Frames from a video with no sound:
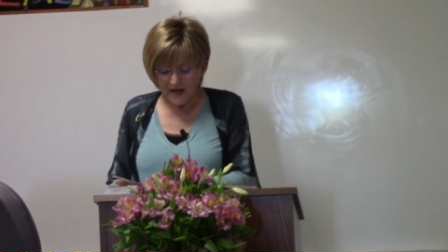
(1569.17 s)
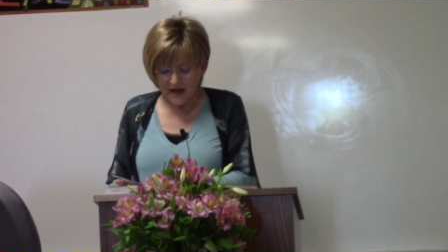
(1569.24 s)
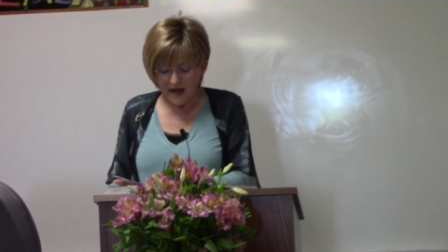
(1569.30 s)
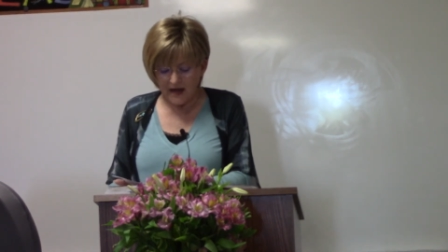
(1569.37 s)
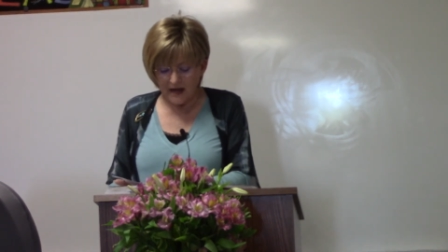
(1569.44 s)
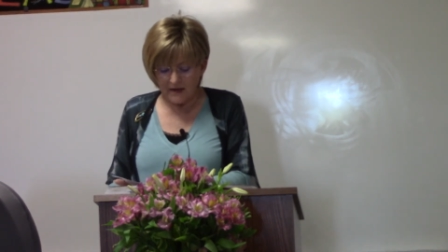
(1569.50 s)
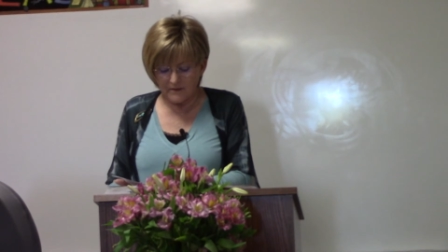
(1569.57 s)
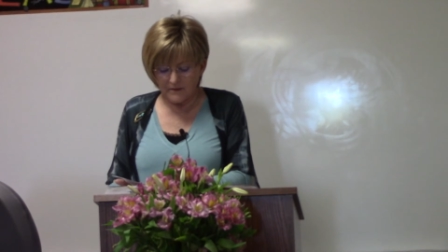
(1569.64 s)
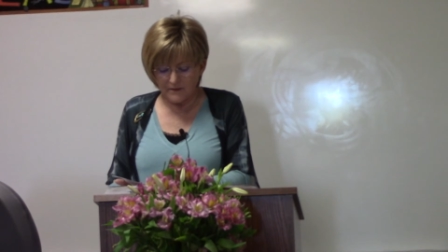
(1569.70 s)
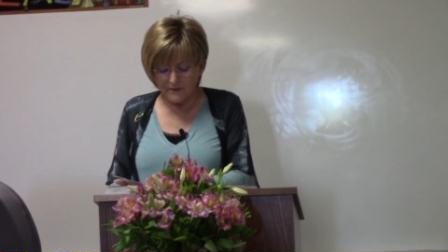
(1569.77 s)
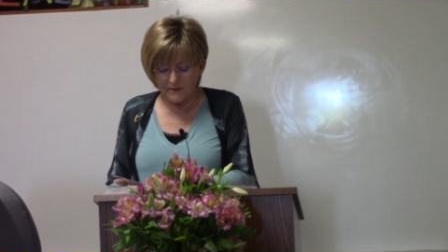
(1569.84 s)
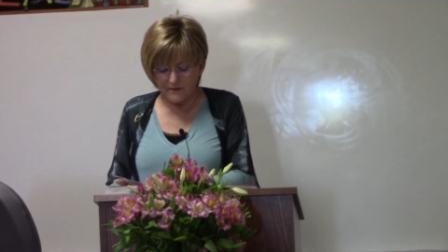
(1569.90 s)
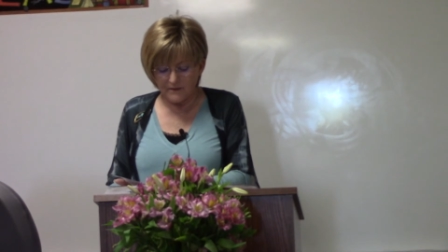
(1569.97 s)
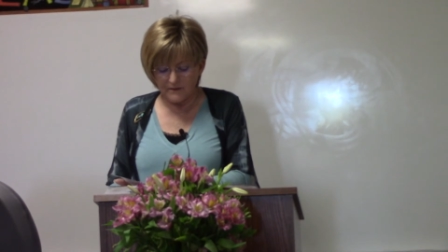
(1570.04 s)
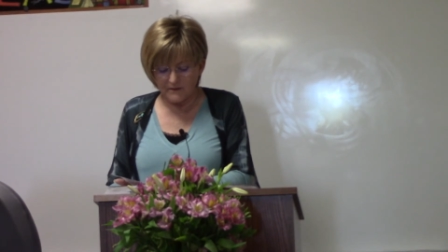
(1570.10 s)
Um,
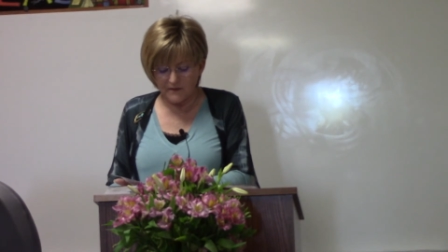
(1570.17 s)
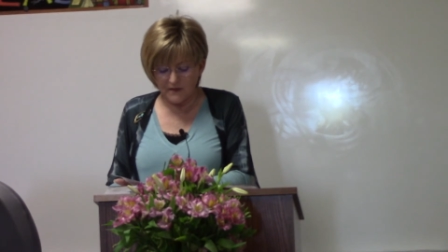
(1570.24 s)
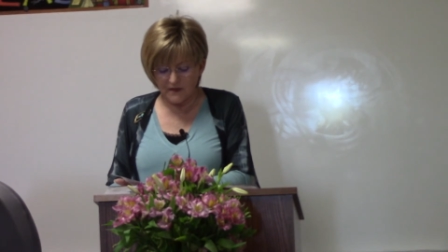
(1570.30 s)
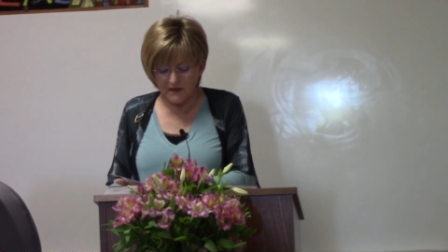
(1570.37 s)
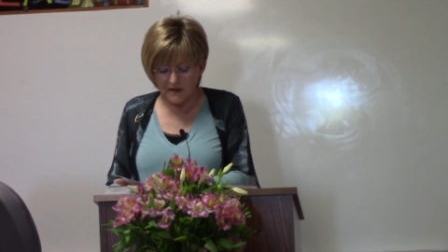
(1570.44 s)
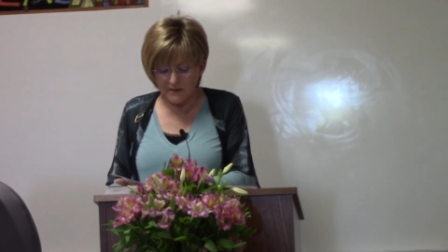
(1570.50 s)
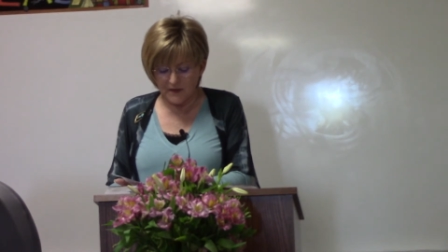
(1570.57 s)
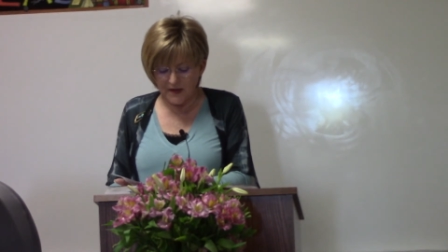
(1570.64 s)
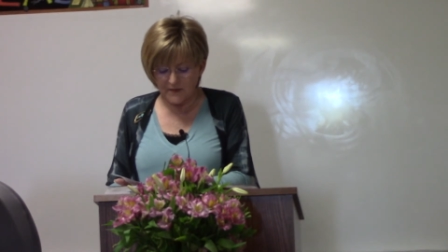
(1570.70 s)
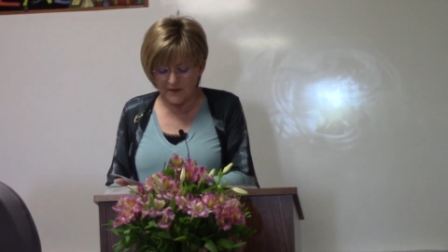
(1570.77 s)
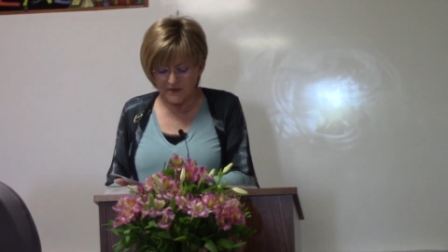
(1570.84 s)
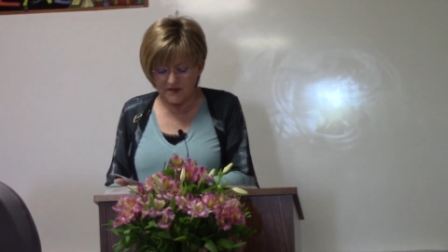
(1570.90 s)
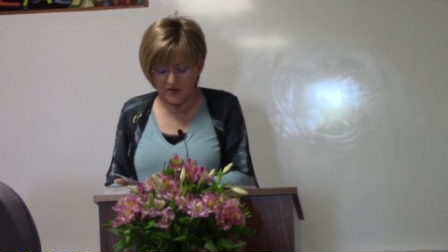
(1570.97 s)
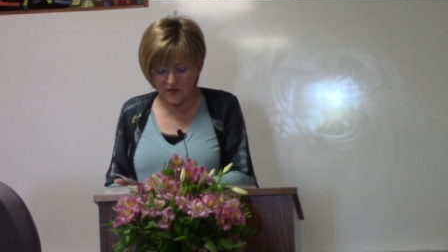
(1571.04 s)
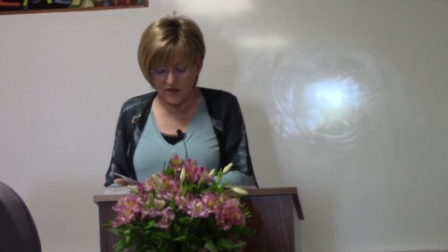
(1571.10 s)
the
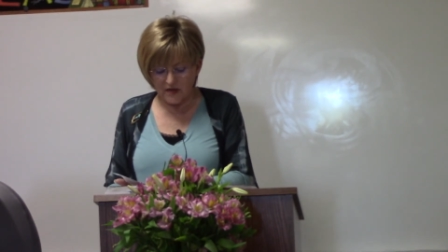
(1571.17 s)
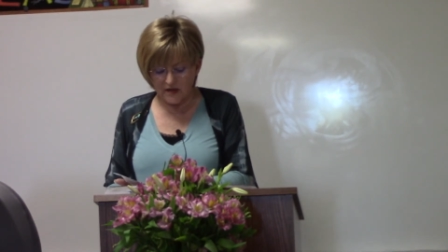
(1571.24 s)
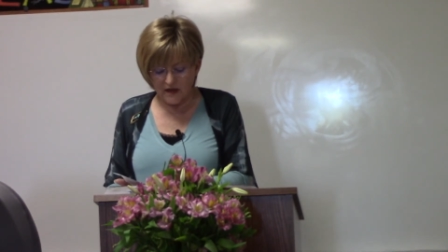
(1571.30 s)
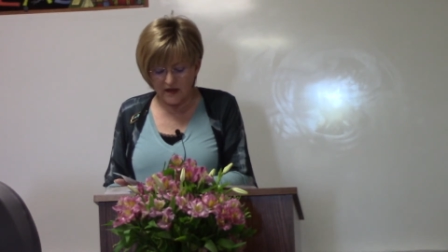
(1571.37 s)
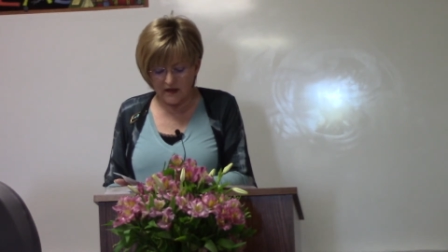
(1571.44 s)
people sort